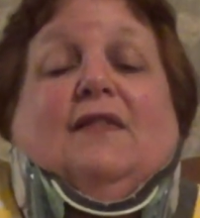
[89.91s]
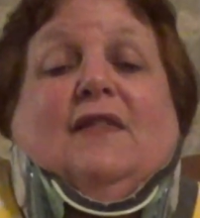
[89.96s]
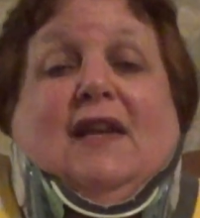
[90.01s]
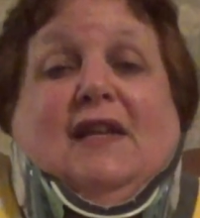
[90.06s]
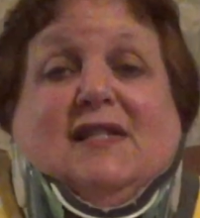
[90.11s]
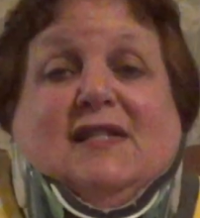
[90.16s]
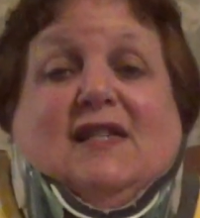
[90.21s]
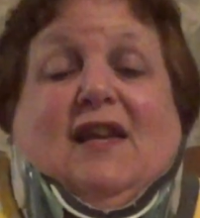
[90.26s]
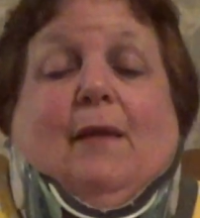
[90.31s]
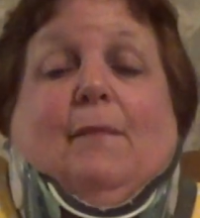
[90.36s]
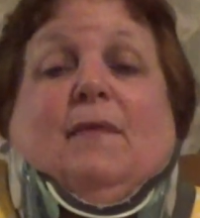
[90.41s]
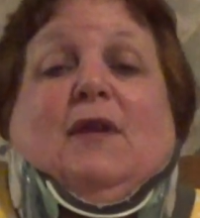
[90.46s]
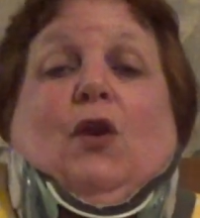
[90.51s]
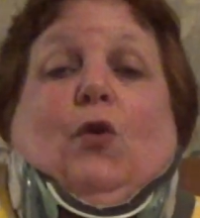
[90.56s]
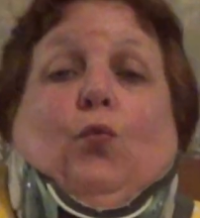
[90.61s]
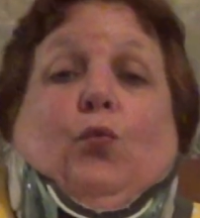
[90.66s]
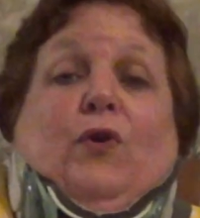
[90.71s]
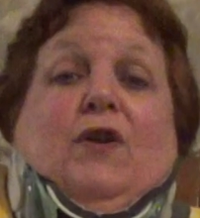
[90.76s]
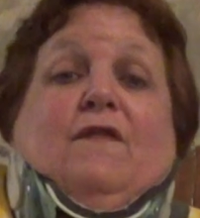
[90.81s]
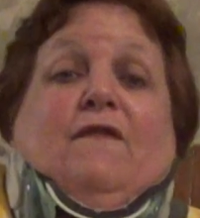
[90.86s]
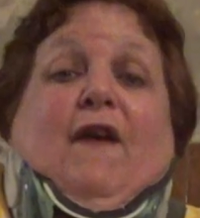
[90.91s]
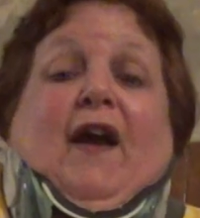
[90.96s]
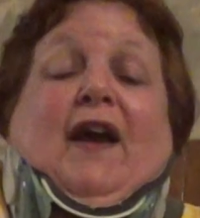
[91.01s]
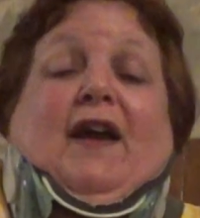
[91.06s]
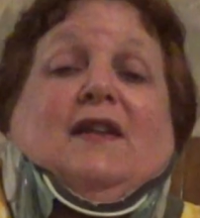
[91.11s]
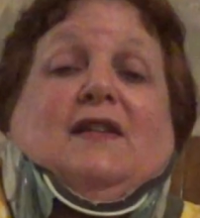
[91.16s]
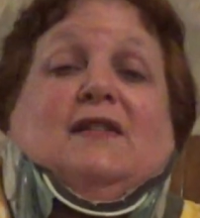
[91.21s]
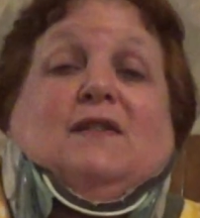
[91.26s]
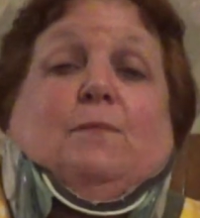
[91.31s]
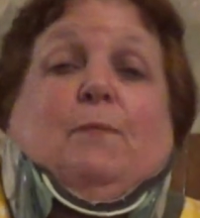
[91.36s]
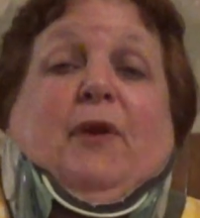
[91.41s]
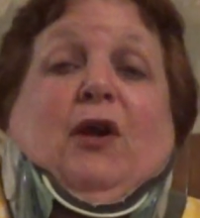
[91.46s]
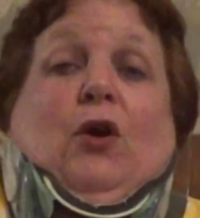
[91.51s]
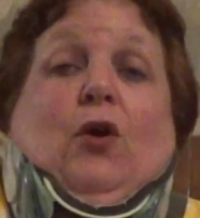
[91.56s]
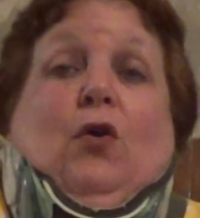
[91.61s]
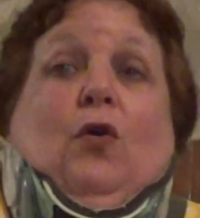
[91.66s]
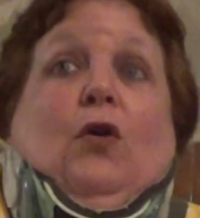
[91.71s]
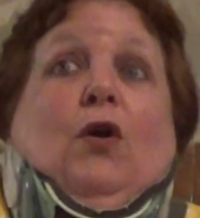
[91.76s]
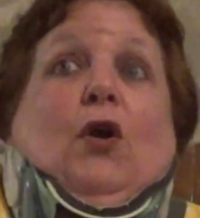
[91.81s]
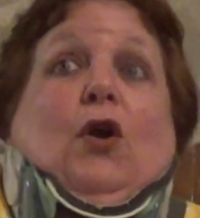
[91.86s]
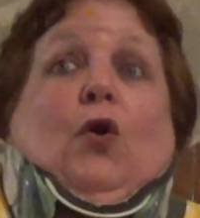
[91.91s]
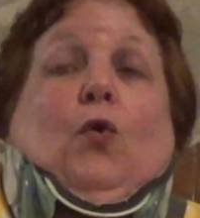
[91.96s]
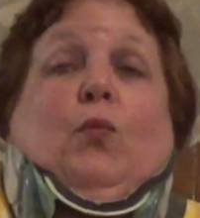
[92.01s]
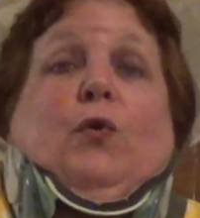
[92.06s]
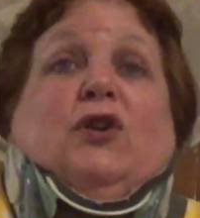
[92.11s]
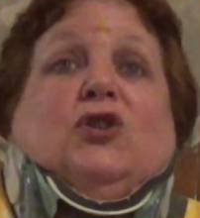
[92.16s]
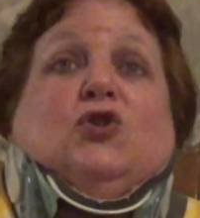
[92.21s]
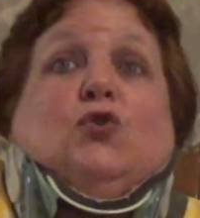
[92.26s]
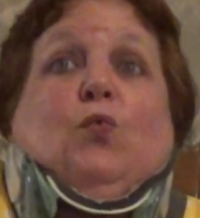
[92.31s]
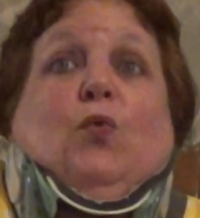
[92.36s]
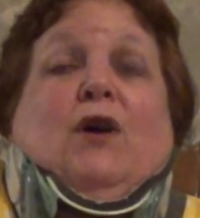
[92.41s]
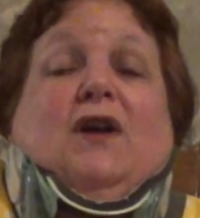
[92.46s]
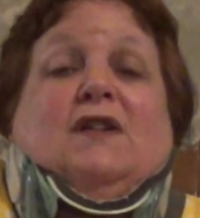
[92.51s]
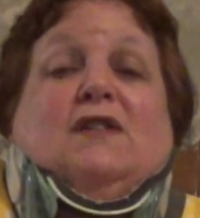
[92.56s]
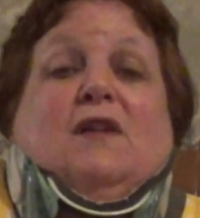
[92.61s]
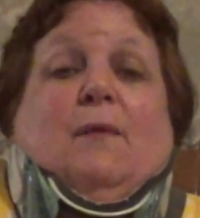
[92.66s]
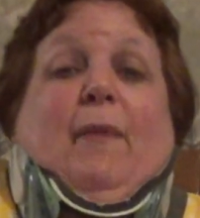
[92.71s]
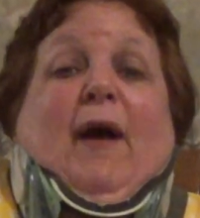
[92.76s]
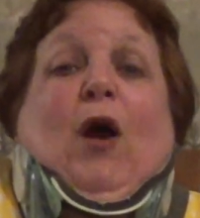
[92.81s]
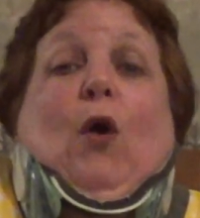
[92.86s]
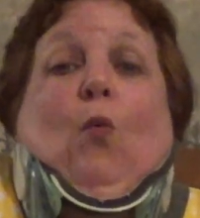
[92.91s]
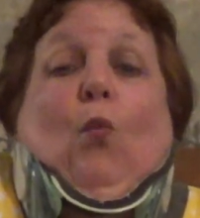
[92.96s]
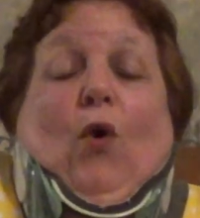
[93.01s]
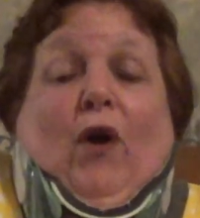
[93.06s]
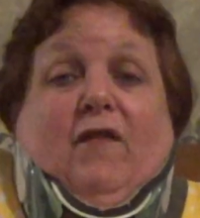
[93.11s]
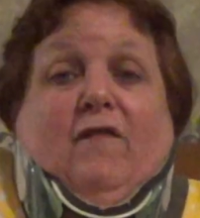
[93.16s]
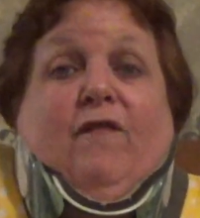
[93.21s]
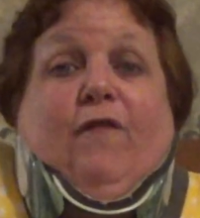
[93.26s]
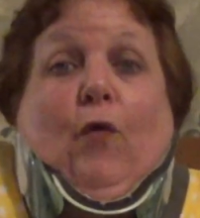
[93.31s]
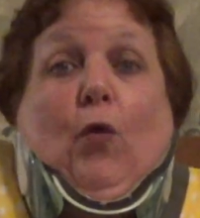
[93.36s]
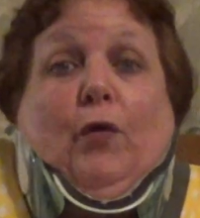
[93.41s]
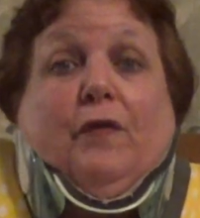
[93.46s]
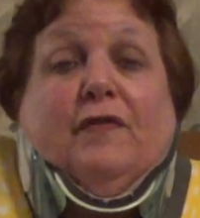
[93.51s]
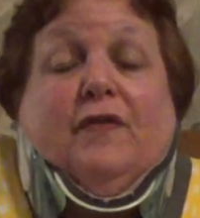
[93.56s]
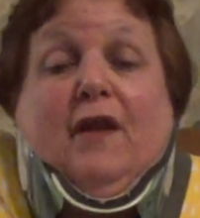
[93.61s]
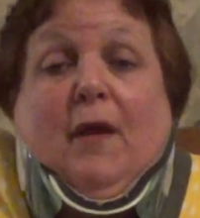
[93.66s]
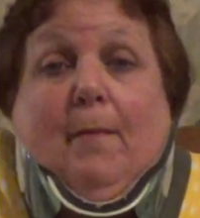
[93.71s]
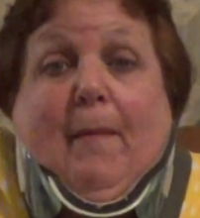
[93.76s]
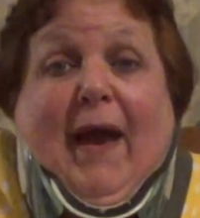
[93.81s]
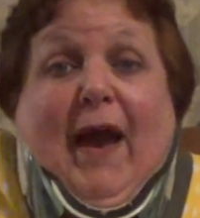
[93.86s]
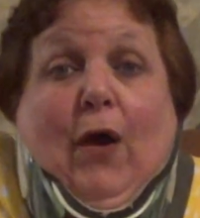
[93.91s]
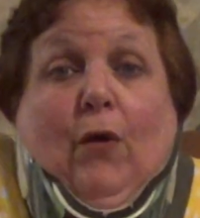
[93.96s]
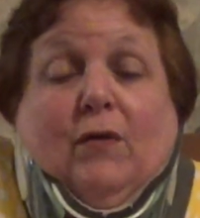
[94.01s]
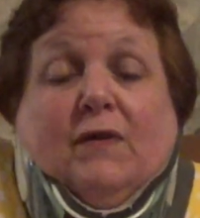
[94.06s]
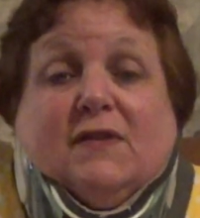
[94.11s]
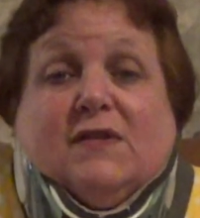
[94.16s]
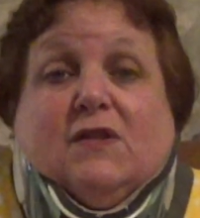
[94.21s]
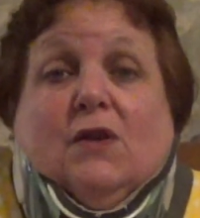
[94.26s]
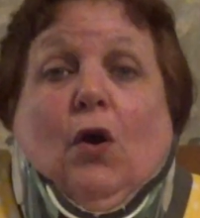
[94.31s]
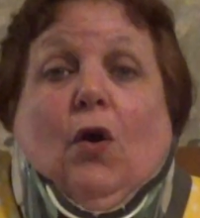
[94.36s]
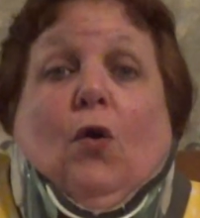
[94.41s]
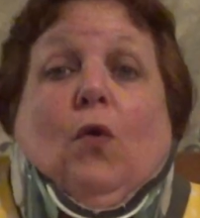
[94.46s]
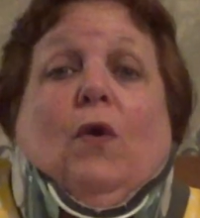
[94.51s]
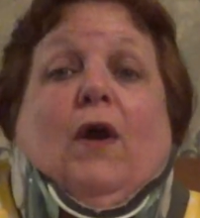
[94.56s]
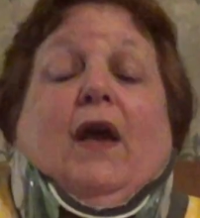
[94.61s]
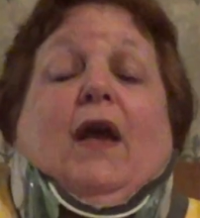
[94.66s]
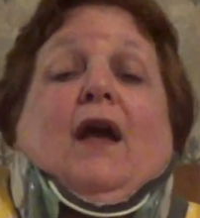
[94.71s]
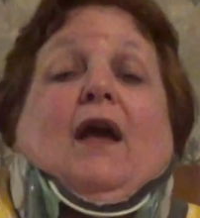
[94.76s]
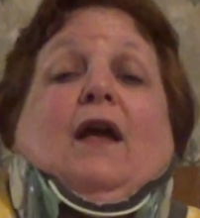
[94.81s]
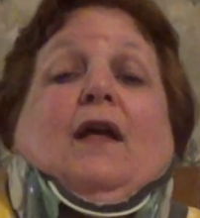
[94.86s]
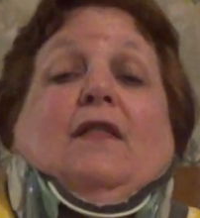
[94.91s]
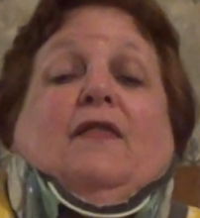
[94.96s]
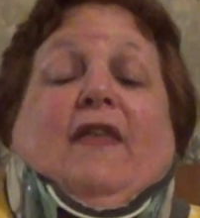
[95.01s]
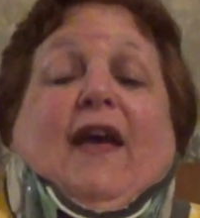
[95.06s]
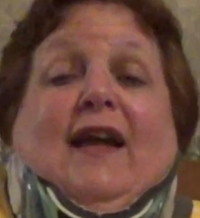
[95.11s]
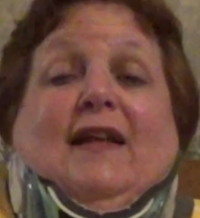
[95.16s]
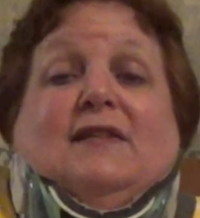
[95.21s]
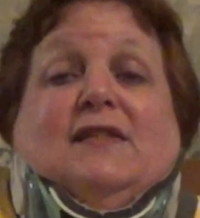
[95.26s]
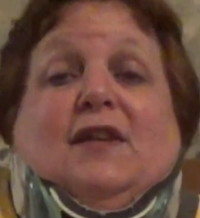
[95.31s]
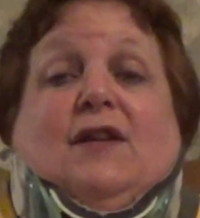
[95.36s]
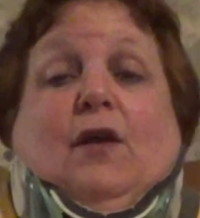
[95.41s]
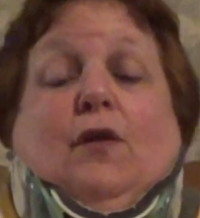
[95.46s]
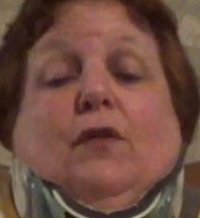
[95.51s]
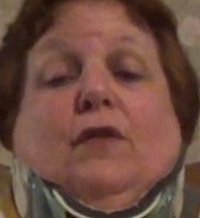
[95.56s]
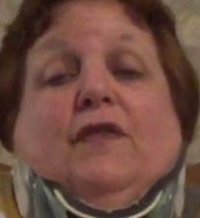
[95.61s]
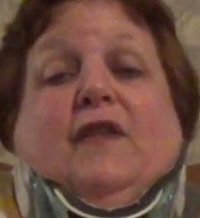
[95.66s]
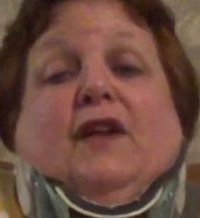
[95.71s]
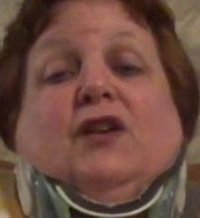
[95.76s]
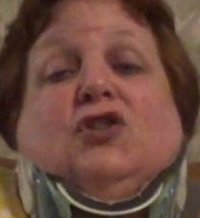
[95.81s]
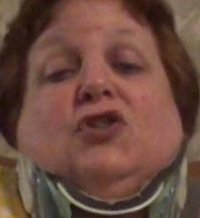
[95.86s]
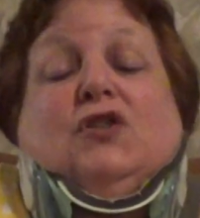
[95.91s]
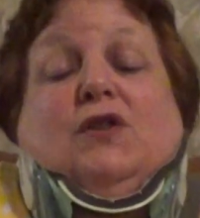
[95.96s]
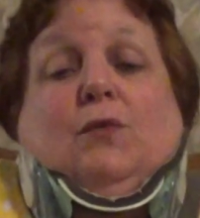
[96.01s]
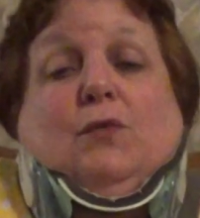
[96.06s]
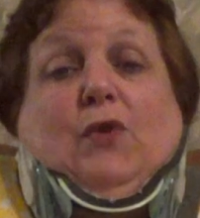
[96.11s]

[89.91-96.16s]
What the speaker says: They sent me a revised bill, which was about 1/4 the amount. So that's another thing.